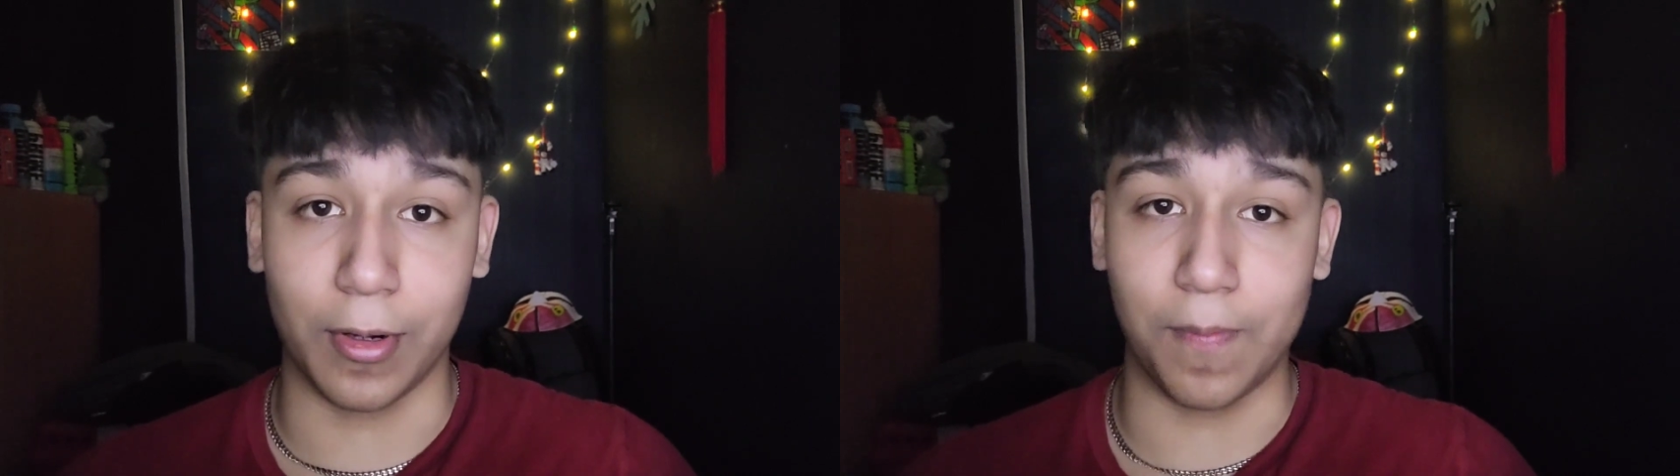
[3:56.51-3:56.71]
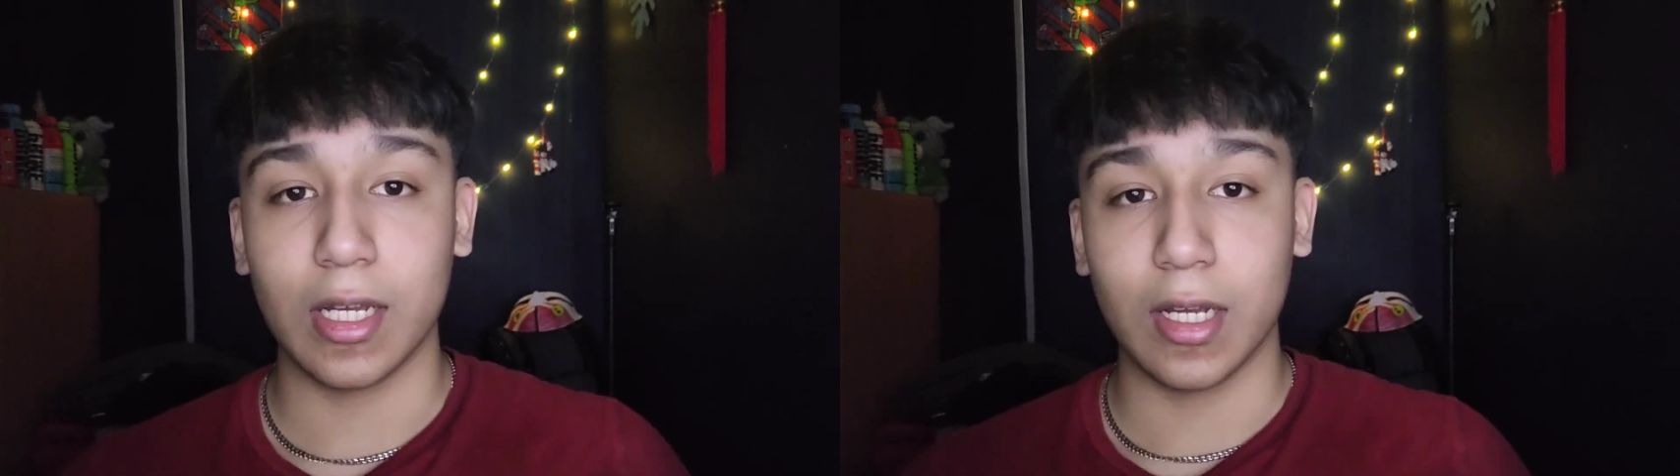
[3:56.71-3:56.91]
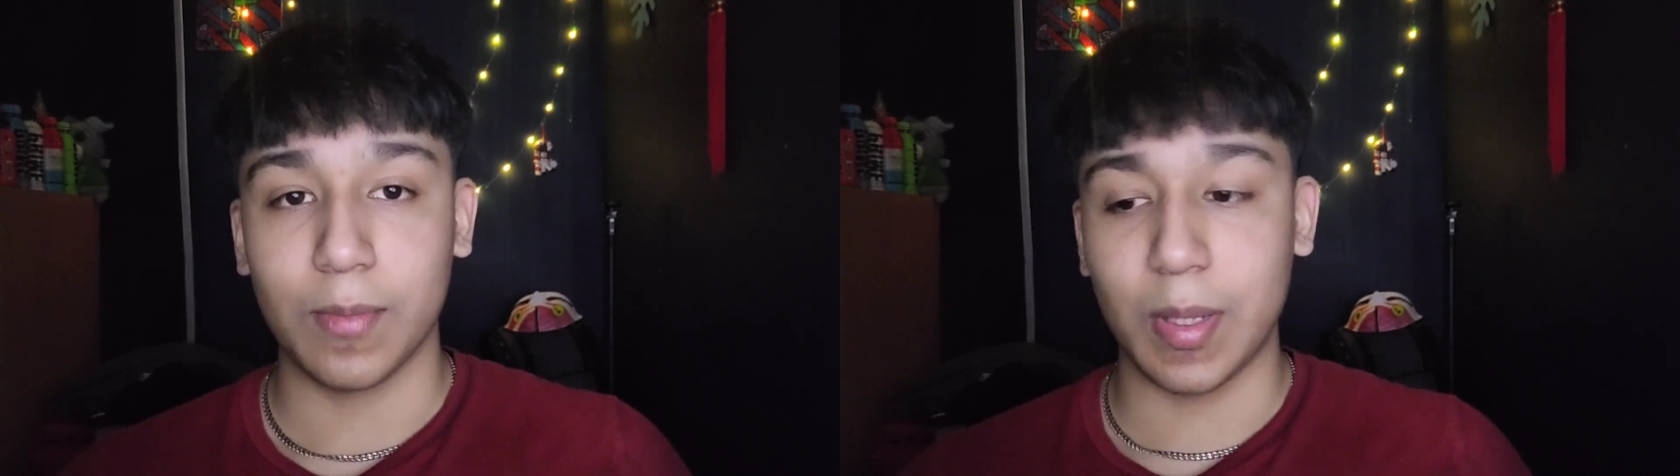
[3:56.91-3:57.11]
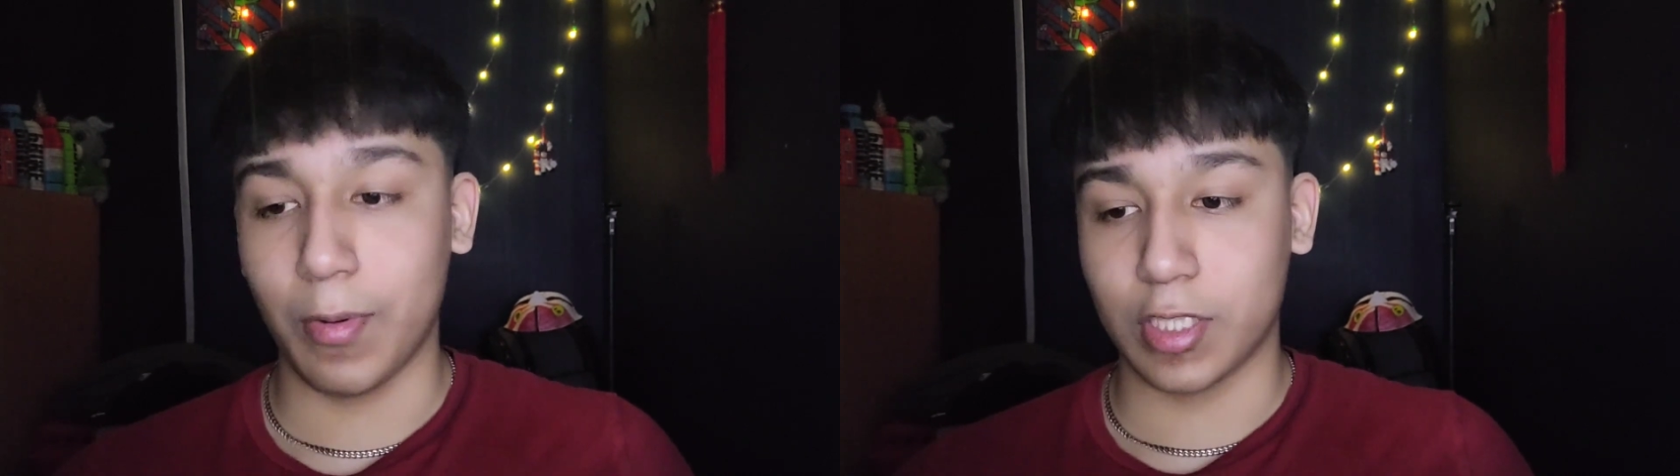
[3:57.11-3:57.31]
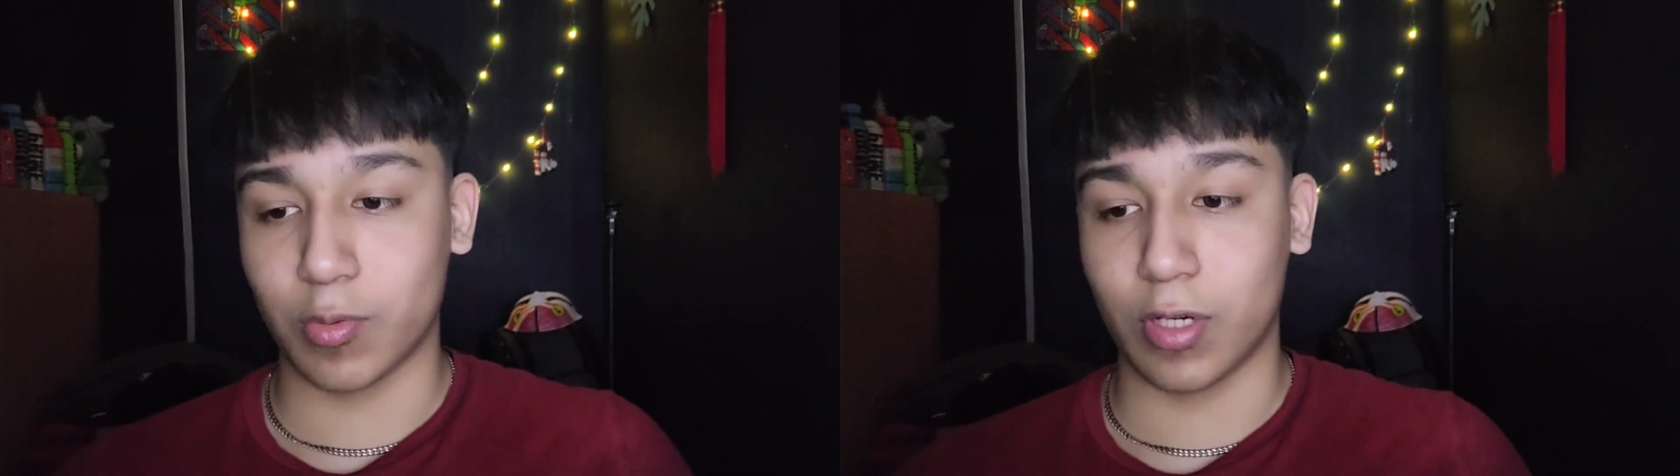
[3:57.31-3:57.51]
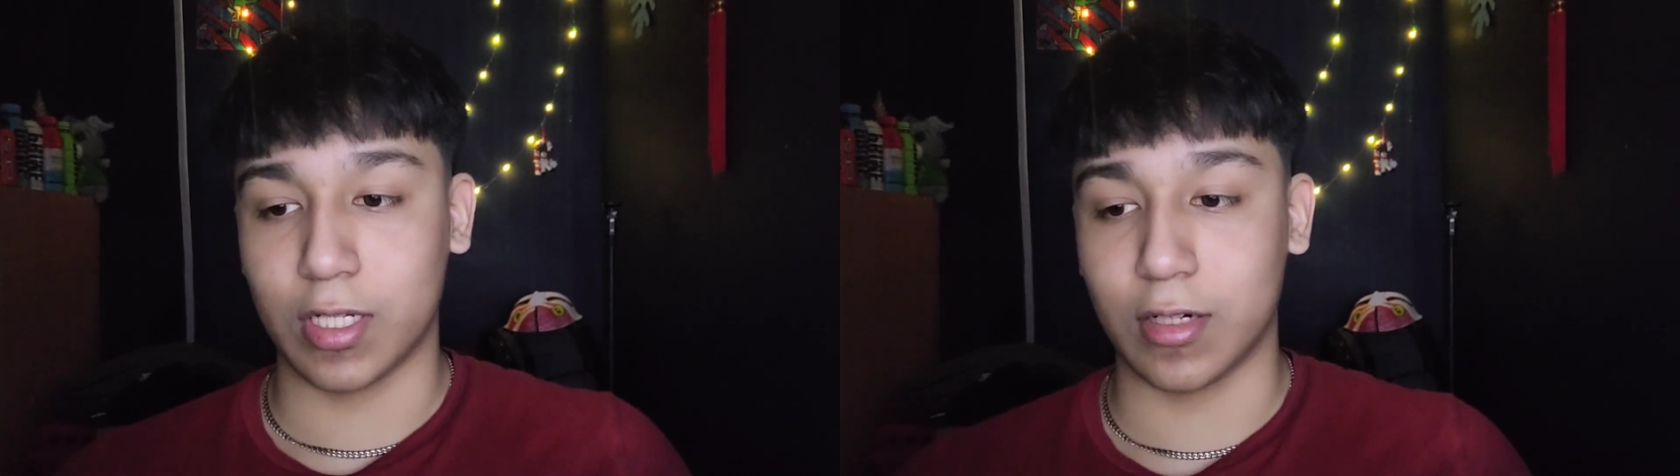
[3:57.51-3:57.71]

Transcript: But people just want